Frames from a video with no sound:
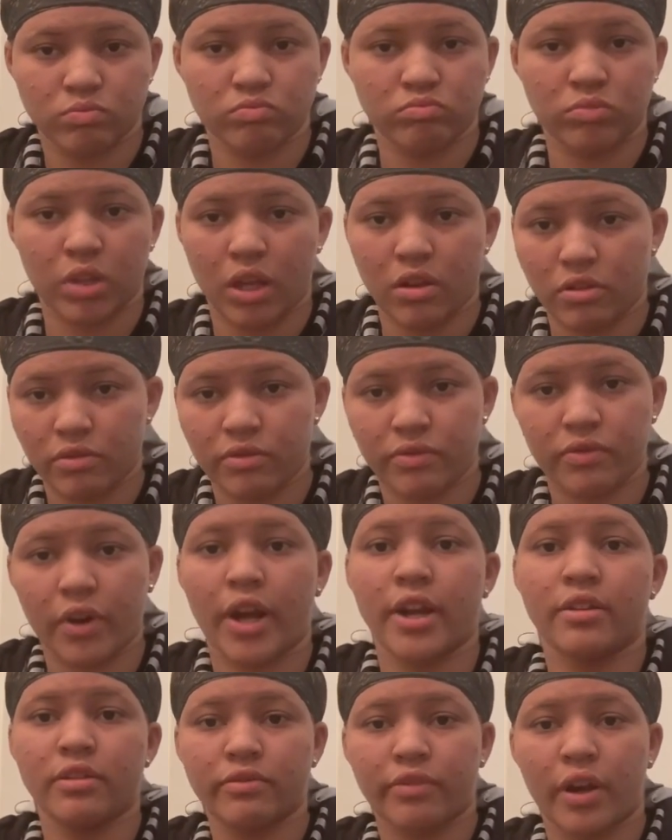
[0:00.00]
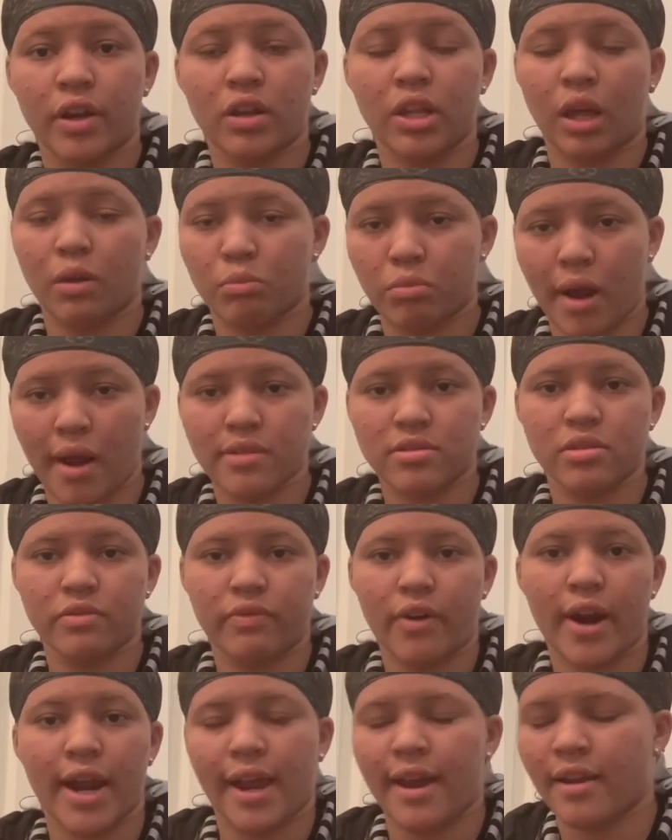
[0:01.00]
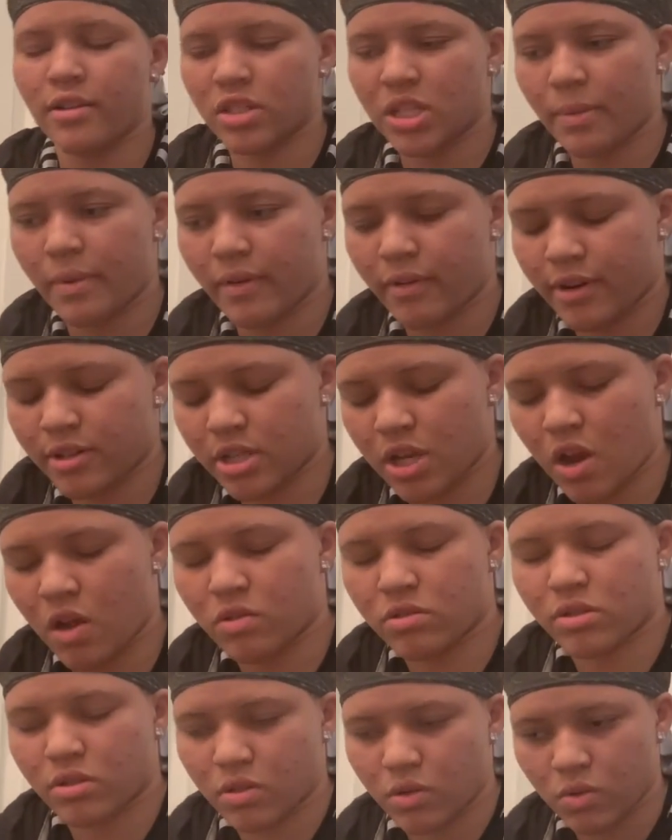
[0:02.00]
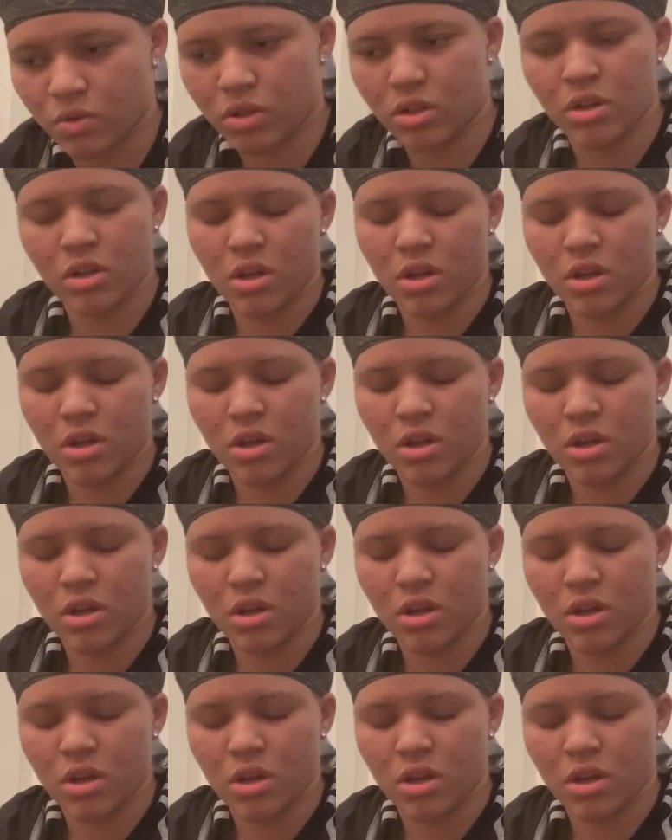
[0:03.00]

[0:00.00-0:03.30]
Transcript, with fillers: like fighting, fighting, like boxing fighting. I had just got back out of town, so